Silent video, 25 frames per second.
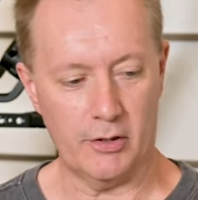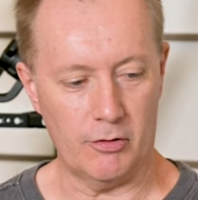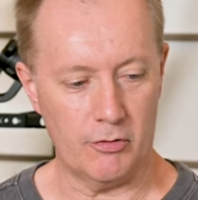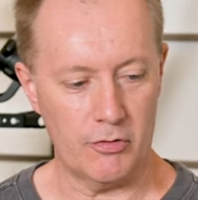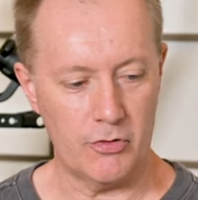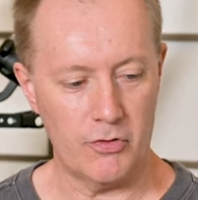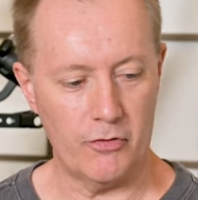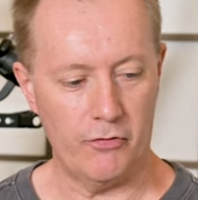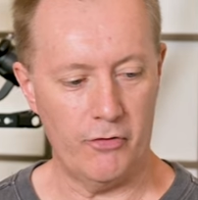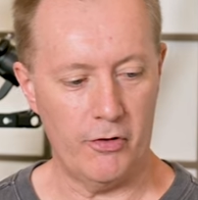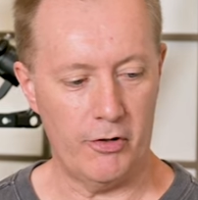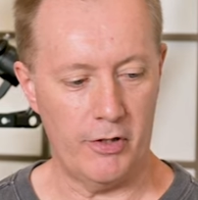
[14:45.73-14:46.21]
It
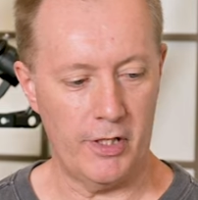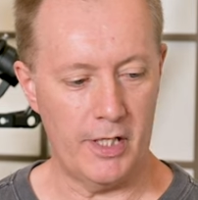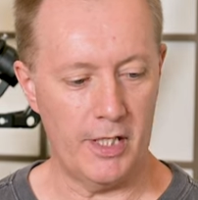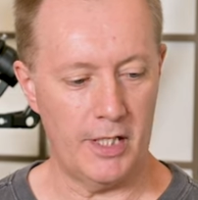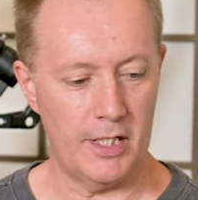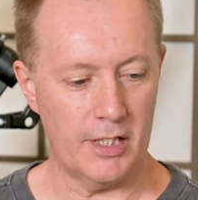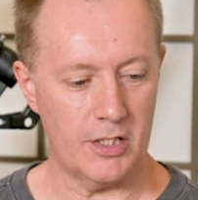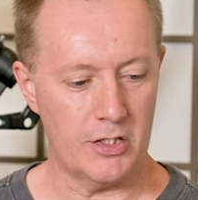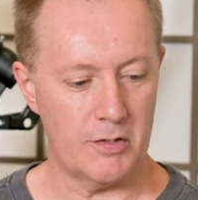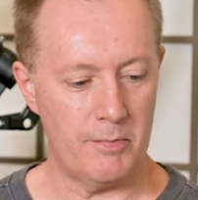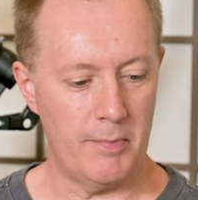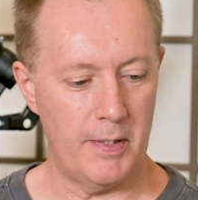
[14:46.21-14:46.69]
was a very
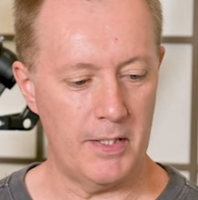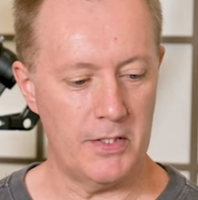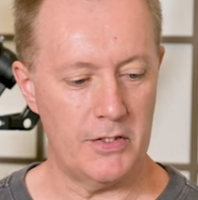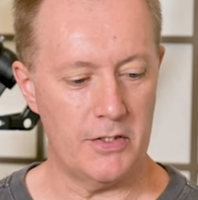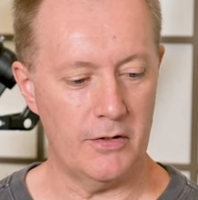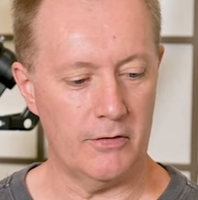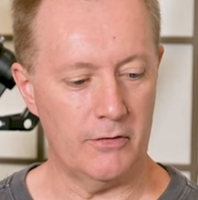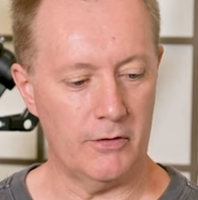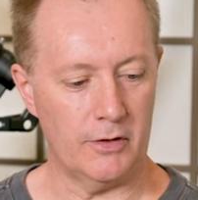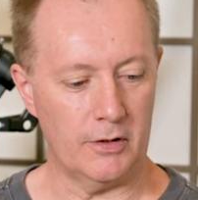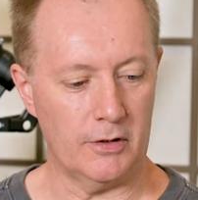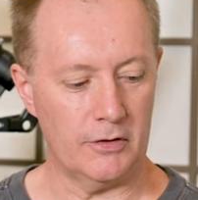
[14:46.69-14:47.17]

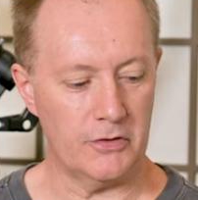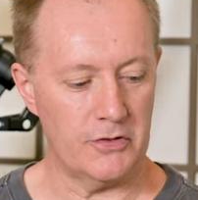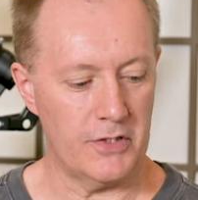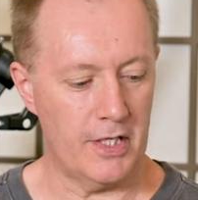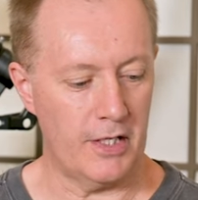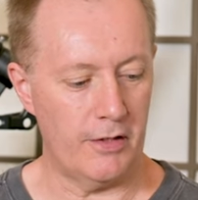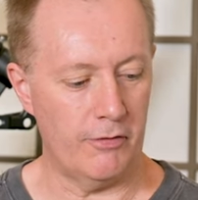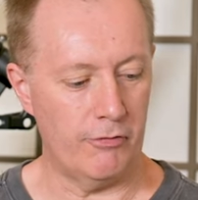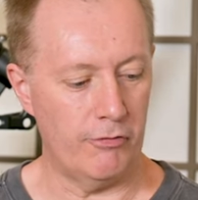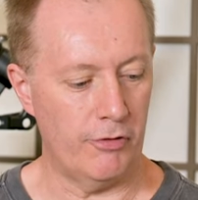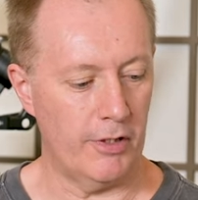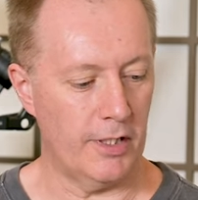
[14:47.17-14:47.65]
inexpensive little
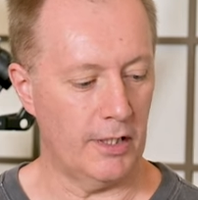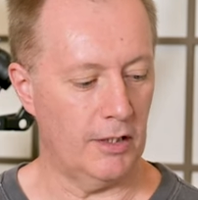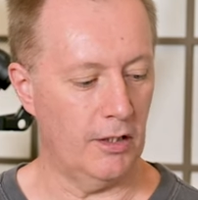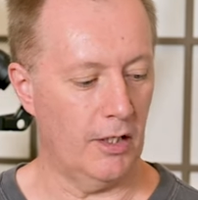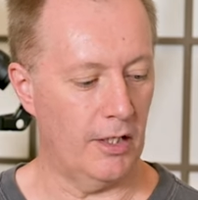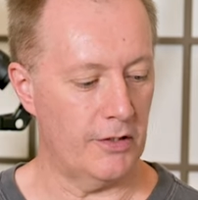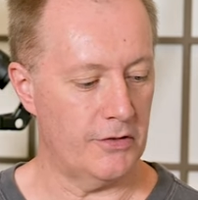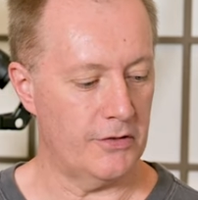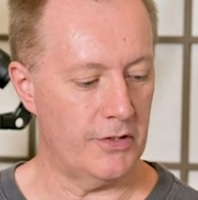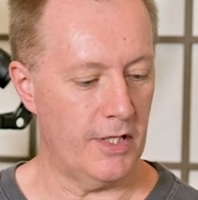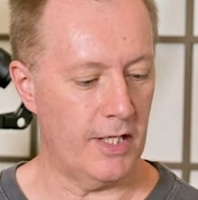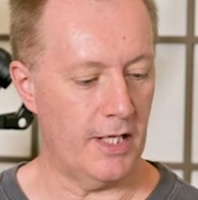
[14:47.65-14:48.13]
set of ring
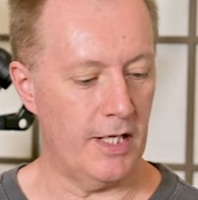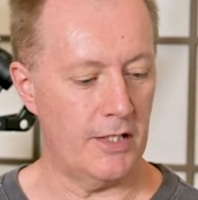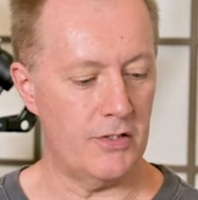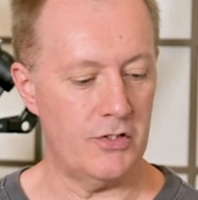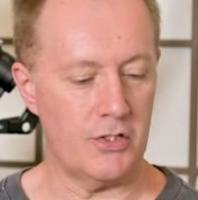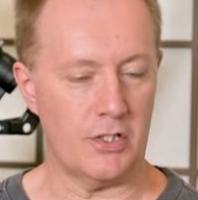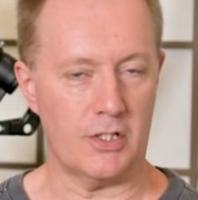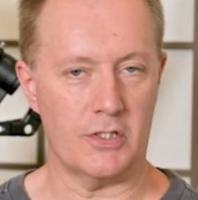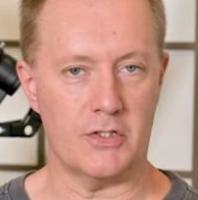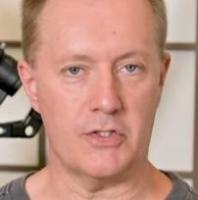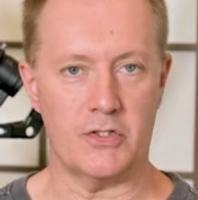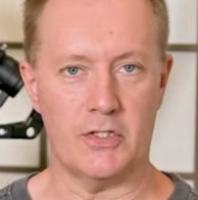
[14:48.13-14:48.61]
lights. Now, as
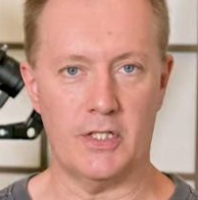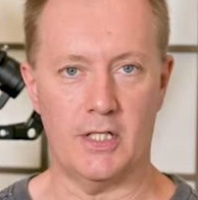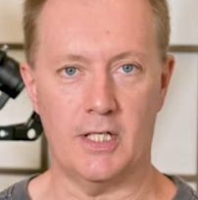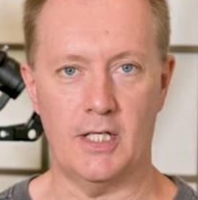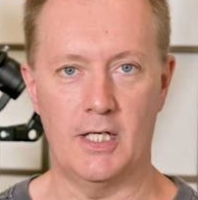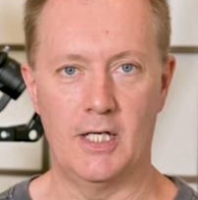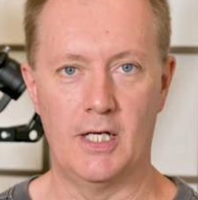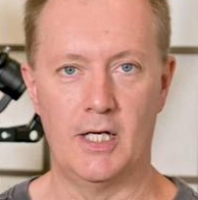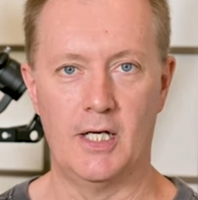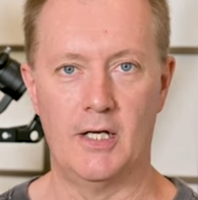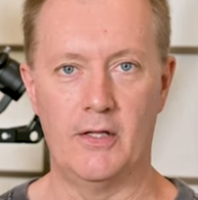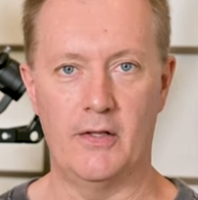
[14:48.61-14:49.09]
you can
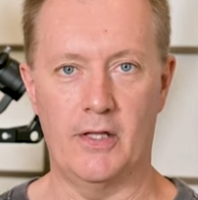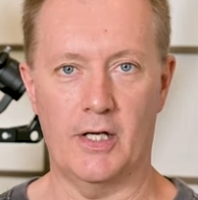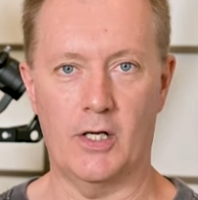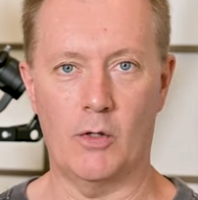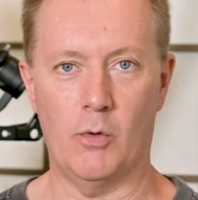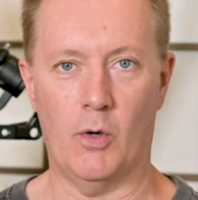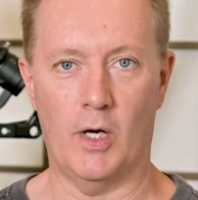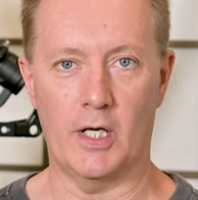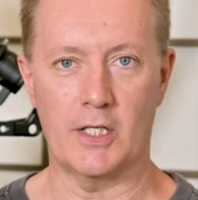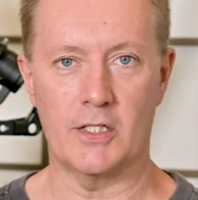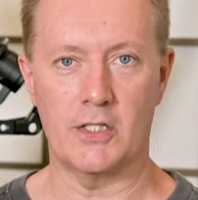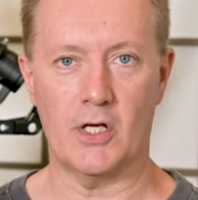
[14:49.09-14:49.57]
see, they're
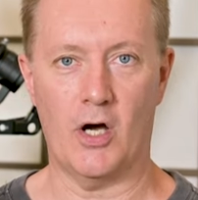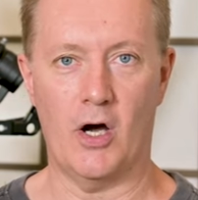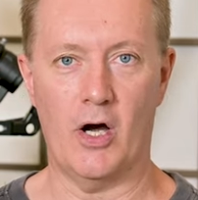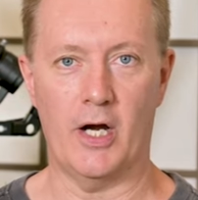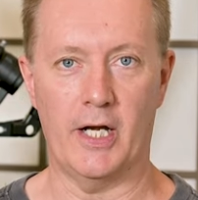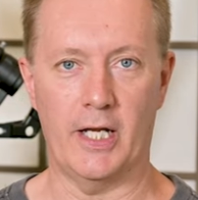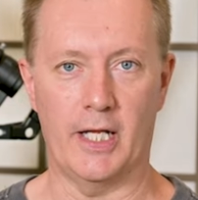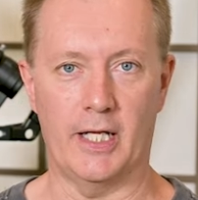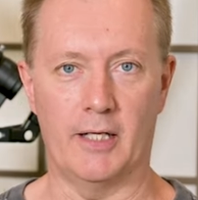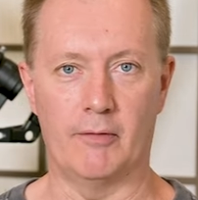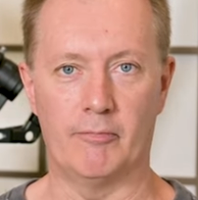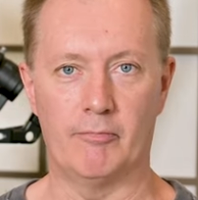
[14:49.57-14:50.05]
quite
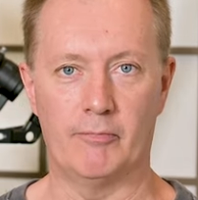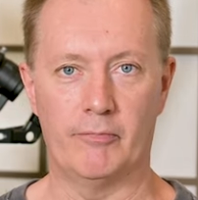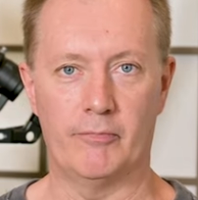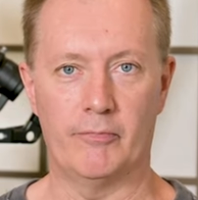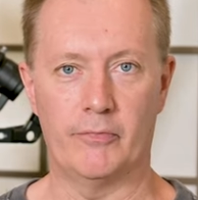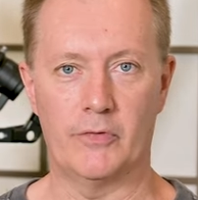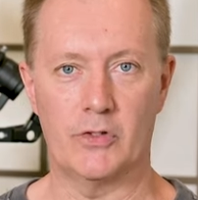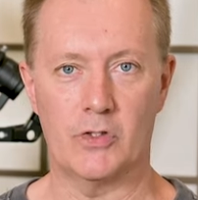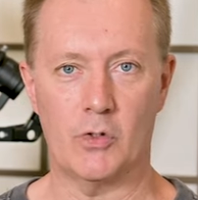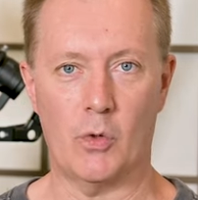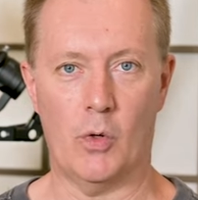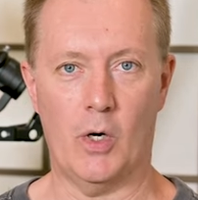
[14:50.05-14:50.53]
tiny,
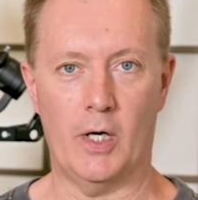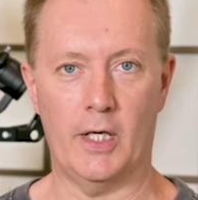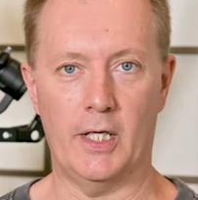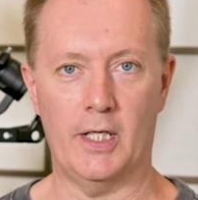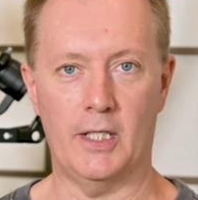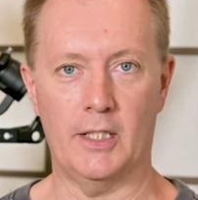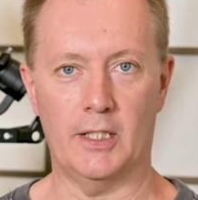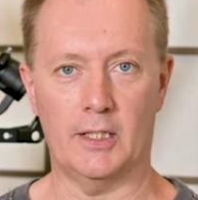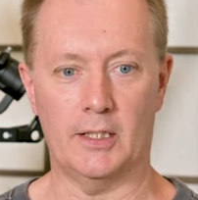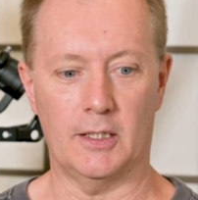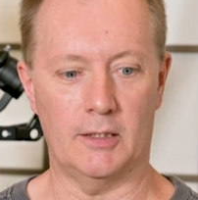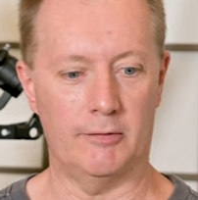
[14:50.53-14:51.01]

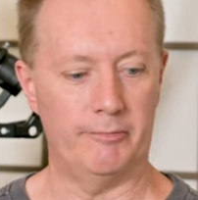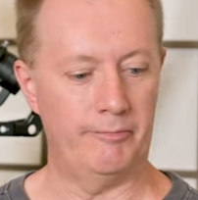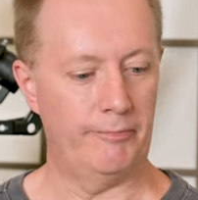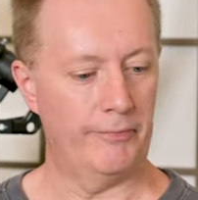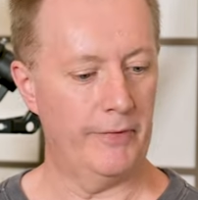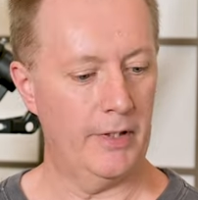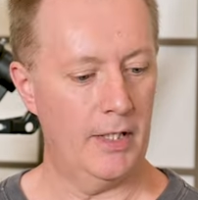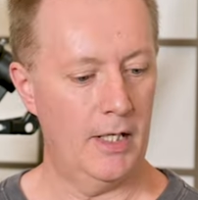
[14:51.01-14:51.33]
tiny little